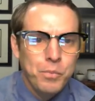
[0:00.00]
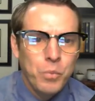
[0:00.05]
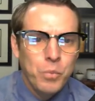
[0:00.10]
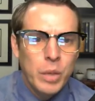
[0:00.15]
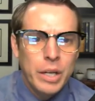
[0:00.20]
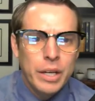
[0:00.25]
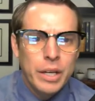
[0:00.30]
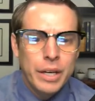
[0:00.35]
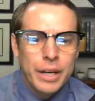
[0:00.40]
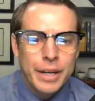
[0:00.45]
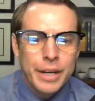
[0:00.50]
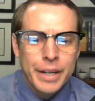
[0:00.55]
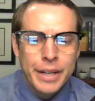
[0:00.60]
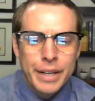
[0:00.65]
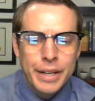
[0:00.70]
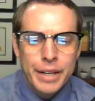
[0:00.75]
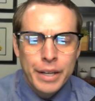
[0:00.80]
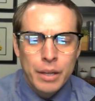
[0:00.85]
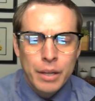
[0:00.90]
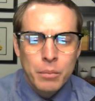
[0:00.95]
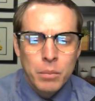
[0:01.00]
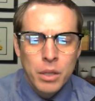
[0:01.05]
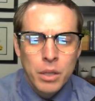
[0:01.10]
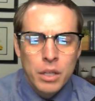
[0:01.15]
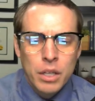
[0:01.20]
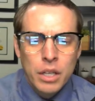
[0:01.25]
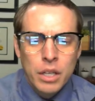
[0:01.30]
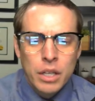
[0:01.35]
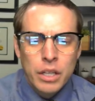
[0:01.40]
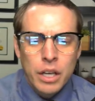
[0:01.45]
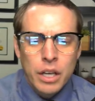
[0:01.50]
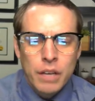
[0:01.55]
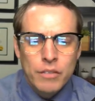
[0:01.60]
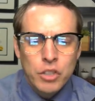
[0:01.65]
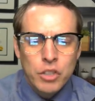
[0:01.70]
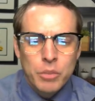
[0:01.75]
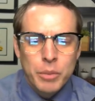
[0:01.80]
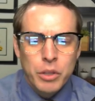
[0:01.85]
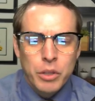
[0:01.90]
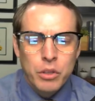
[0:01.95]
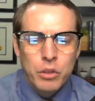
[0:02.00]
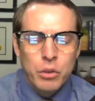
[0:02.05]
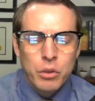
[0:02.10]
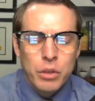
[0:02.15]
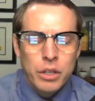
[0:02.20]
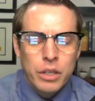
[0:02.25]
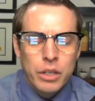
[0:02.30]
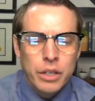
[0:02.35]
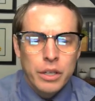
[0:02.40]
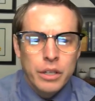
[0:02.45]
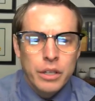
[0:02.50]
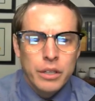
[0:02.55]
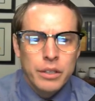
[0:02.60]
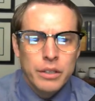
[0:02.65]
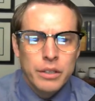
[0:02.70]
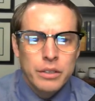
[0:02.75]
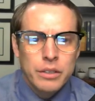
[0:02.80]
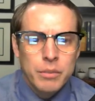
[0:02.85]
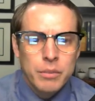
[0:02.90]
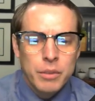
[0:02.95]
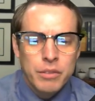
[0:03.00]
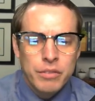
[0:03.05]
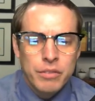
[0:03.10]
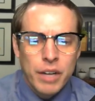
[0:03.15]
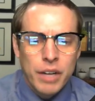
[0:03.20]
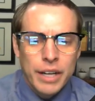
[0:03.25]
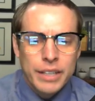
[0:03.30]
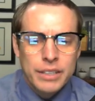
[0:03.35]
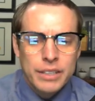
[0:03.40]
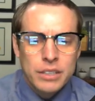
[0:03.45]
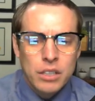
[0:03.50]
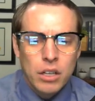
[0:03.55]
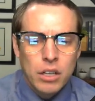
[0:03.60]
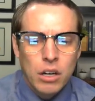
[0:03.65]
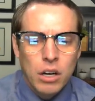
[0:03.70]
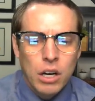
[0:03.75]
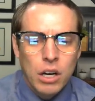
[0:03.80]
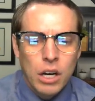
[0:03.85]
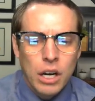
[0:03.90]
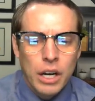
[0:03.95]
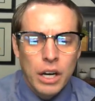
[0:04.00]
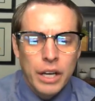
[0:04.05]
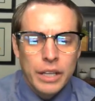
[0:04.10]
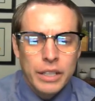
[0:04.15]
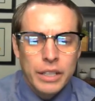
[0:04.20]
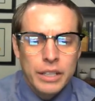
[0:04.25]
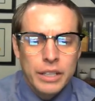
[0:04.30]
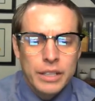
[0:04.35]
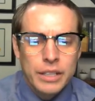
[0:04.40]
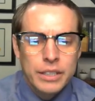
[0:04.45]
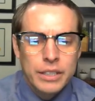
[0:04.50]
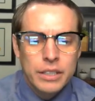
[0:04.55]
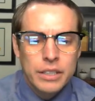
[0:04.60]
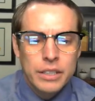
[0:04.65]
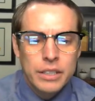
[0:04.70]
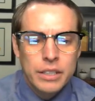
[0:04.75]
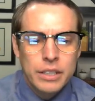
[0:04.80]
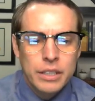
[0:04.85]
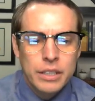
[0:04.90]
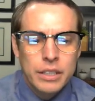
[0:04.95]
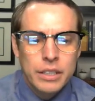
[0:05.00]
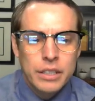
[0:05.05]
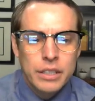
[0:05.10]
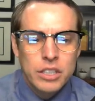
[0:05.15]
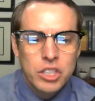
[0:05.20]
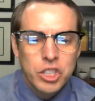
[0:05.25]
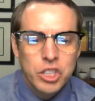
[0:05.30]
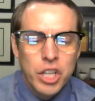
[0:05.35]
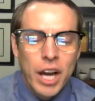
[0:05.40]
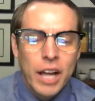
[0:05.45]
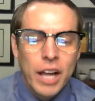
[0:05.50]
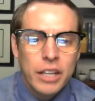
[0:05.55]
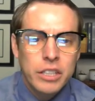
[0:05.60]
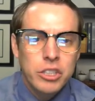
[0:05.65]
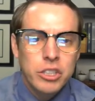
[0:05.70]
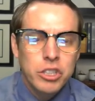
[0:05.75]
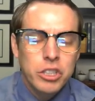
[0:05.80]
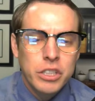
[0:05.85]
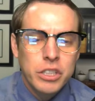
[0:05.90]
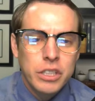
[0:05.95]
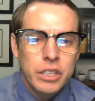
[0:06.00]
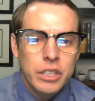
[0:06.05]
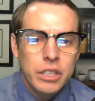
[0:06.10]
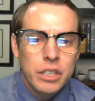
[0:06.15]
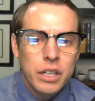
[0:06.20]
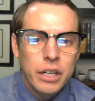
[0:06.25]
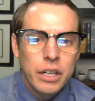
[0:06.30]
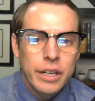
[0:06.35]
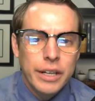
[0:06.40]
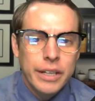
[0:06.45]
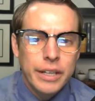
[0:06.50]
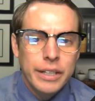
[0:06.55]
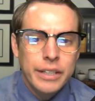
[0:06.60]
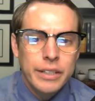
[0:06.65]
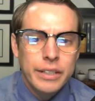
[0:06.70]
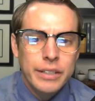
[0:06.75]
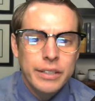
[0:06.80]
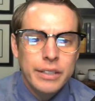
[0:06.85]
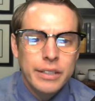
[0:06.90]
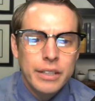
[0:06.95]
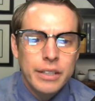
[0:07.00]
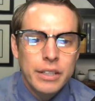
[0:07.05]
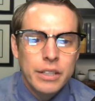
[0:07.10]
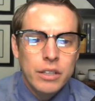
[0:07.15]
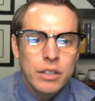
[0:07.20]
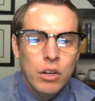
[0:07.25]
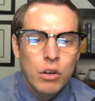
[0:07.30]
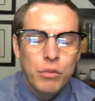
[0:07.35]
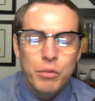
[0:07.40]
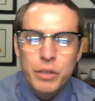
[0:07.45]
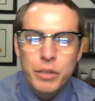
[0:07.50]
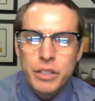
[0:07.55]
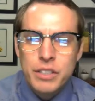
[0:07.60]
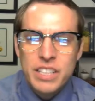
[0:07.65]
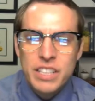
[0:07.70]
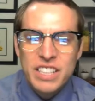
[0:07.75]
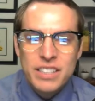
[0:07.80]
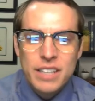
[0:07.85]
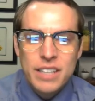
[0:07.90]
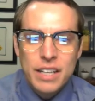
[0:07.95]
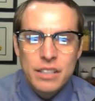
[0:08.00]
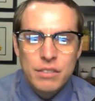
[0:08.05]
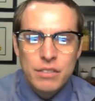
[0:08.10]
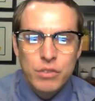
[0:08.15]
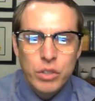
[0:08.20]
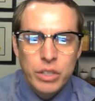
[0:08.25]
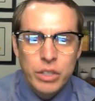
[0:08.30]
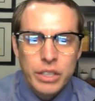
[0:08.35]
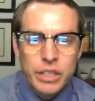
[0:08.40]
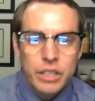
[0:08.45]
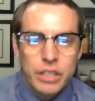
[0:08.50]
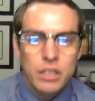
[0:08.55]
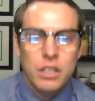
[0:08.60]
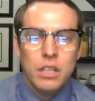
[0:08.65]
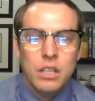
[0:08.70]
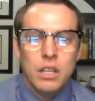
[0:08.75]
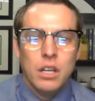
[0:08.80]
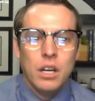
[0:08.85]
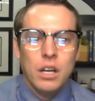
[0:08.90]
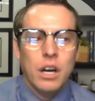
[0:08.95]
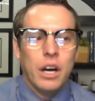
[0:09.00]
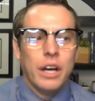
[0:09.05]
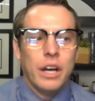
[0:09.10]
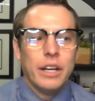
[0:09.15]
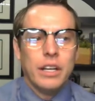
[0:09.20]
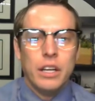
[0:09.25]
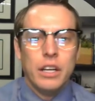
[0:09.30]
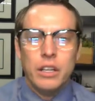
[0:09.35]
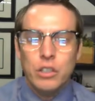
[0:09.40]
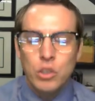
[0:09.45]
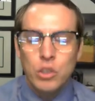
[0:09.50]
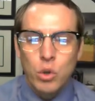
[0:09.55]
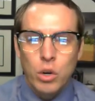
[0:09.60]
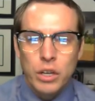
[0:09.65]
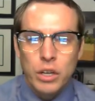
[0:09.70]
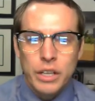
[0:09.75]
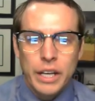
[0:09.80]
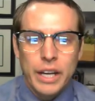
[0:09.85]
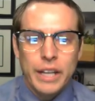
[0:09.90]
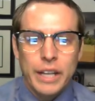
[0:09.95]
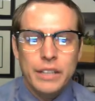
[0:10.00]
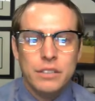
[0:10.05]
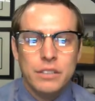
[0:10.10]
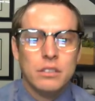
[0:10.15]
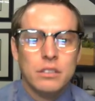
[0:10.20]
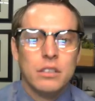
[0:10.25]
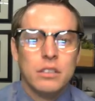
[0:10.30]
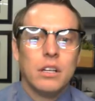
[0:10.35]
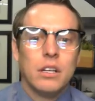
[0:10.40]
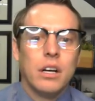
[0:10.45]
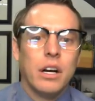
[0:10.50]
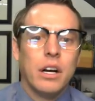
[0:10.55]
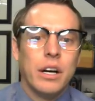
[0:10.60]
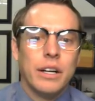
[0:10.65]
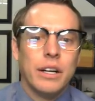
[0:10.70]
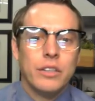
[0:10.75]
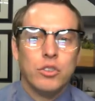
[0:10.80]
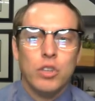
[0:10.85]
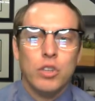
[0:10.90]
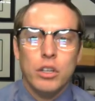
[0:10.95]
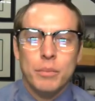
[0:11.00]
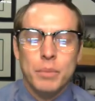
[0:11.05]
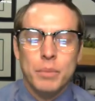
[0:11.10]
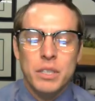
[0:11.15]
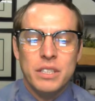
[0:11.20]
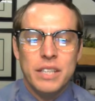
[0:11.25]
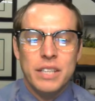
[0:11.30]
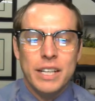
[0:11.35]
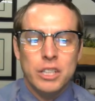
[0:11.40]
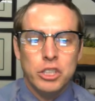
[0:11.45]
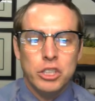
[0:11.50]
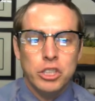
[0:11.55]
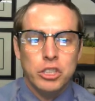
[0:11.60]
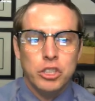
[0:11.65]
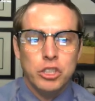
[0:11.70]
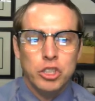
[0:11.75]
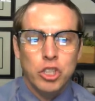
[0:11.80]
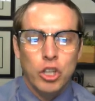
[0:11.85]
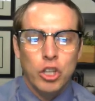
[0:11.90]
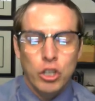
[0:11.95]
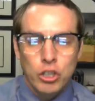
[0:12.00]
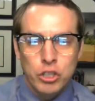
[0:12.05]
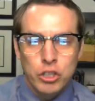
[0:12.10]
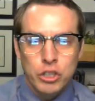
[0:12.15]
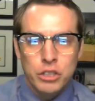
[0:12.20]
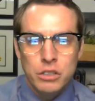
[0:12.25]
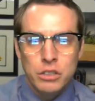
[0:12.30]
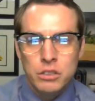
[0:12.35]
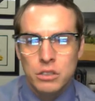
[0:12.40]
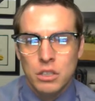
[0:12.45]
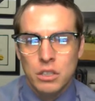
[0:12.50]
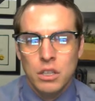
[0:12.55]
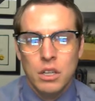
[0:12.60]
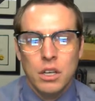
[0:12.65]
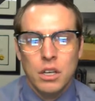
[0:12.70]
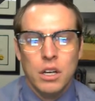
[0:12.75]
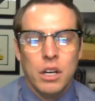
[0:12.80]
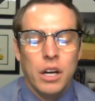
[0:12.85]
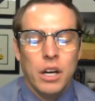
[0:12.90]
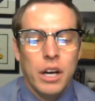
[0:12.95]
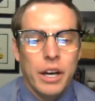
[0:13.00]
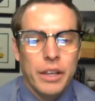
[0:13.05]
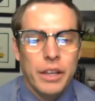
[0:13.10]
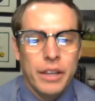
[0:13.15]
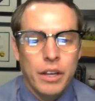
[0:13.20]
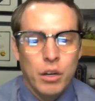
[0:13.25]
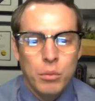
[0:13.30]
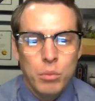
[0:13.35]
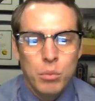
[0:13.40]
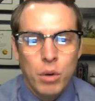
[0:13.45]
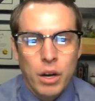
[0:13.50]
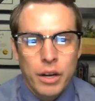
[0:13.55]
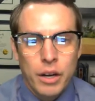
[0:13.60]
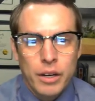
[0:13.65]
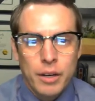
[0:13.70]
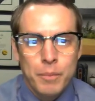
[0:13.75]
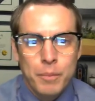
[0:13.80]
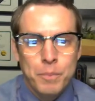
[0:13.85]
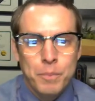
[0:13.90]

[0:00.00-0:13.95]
I am kind of jumping through some advice on challenging, hopefully successfully, in your case, drug possession charges that are brought up.